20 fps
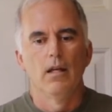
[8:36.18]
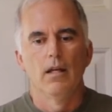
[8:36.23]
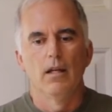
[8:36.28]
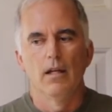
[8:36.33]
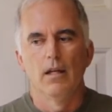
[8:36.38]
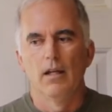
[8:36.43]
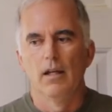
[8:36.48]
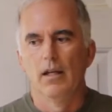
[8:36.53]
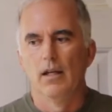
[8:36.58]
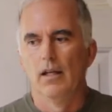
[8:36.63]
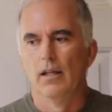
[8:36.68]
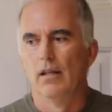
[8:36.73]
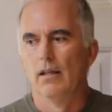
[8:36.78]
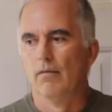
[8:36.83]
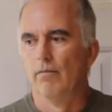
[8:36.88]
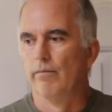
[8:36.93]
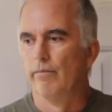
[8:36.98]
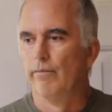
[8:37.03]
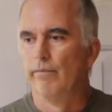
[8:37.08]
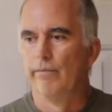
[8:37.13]

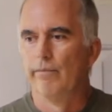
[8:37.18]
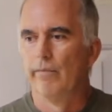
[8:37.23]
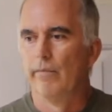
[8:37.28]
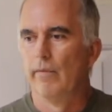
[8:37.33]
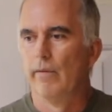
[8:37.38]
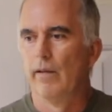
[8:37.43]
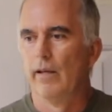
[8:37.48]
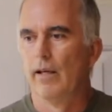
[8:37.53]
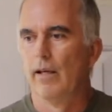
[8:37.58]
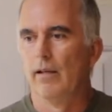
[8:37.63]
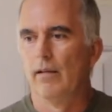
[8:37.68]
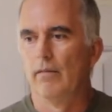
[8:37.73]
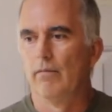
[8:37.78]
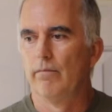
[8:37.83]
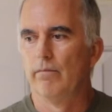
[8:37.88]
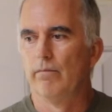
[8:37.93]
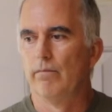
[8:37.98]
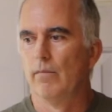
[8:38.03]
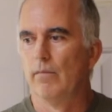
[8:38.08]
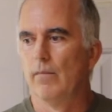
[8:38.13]
and I
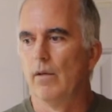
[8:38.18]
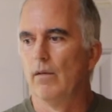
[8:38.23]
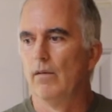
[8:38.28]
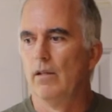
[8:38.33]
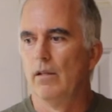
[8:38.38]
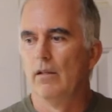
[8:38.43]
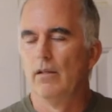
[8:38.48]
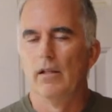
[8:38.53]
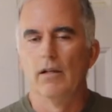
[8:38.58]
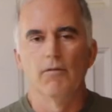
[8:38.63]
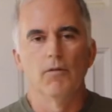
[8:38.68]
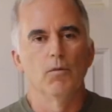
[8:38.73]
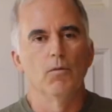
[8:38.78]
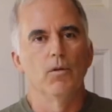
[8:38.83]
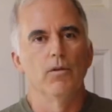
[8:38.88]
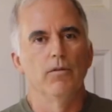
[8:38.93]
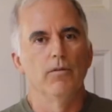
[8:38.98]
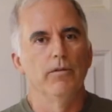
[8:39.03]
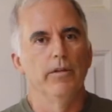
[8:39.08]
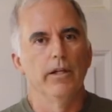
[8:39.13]
never
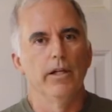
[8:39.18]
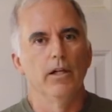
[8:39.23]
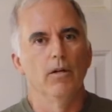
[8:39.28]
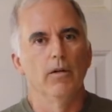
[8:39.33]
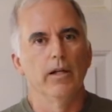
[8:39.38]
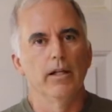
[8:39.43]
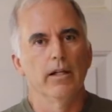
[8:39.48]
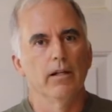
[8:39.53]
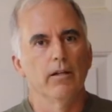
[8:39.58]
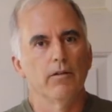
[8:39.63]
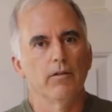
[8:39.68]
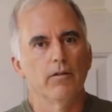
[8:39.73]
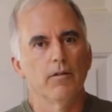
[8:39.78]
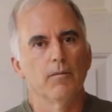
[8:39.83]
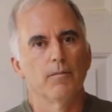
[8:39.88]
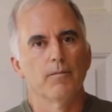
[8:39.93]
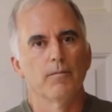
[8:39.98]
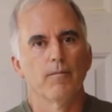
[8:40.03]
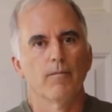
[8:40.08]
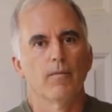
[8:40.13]
will know, I guess.
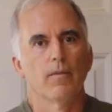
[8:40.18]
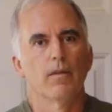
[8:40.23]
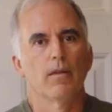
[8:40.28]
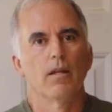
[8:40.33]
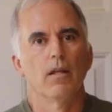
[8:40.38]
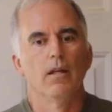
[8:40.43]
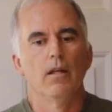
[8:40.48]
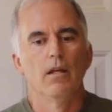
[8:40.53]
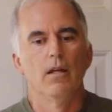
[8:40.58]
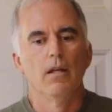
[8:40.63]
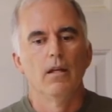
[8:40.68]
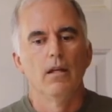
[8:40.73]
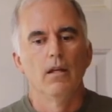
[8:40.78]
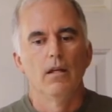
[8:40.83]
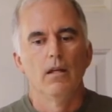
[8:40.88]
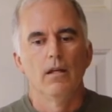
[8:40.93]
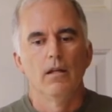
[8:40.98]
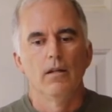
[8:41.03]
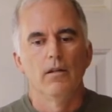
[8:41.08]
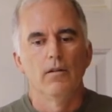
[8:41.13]

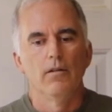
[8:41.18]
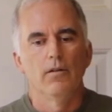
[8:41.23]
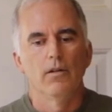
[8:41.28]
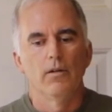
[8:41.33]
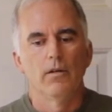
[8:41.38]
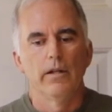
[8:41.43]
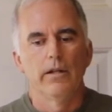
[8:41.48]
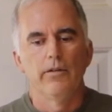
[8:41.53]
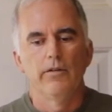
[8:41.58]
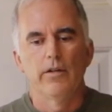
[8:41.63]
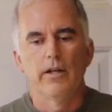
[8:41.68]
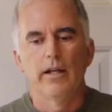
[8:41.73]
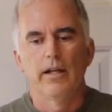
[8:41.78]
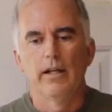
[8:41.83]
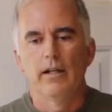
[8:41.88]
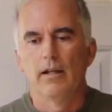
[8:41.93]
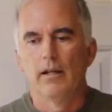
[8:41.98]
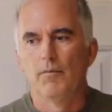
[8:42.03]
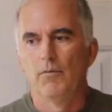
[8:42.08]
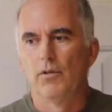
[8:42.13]
So I
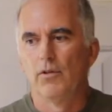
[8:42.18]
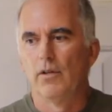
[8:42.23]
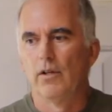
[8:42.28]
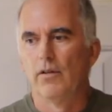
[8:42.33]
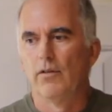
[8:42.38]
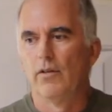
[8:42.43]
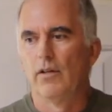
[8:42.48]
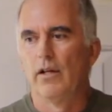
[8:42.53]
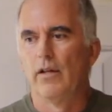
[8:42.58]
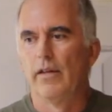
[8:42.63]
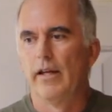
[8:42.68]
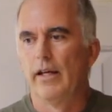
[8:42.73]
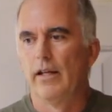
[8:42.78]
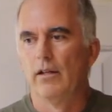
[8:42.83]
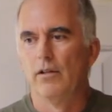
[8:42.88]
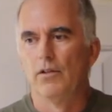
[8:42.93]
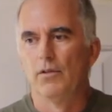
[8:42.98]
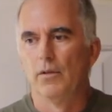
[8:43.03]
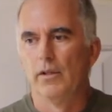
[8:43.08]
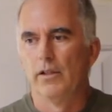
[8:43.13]
decided I'm just going to sell
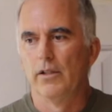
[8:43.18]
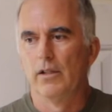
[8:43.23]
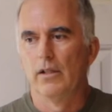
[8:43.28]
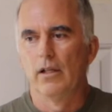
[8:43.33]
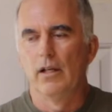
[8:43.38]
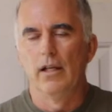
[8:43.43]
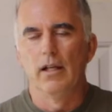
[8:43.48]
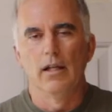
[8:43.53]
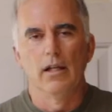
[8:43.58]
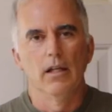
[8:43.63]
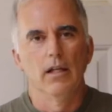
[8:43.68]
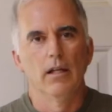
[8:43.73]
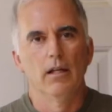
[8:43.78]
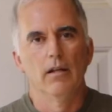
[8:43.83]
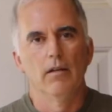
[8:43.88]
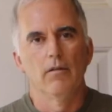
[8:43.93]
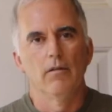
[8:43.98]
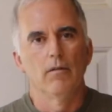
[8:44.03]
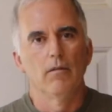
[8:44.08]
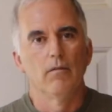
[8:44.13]
that jointer
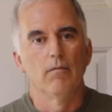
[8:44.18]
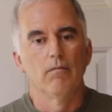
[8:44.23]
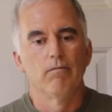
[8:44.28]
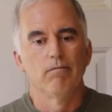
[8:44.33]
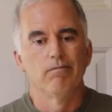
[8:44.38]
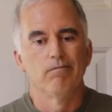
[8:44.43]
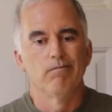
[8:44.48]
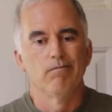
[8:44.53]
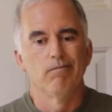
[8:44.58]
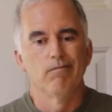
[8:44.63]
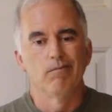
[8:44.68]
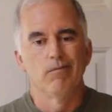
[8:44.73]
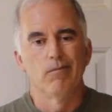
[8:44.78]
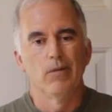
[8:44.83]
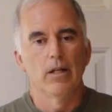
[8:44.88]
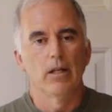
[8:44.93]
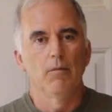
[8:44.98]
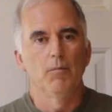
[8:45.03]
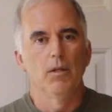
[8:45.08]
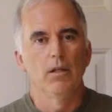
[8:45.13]
and
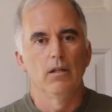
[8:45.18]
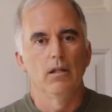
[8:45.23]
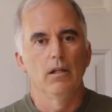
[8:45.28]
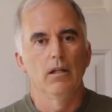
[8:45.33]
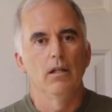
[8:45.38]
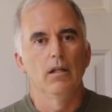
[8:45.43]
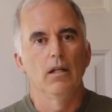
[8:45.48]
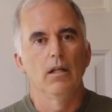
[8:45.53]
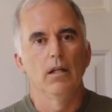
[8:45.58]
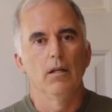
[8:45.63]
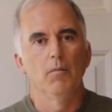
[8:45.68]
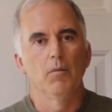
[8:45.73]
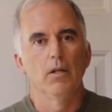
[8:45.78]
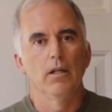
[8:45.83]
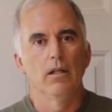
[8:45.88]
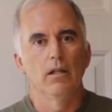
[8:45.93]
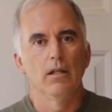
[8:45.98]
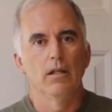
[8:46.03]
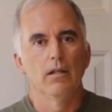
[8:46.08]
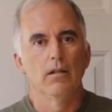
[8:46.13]
recommend that
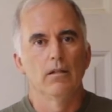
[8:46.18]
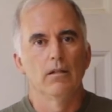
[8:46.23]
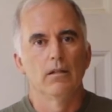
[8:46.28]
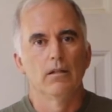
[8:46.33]
anybody that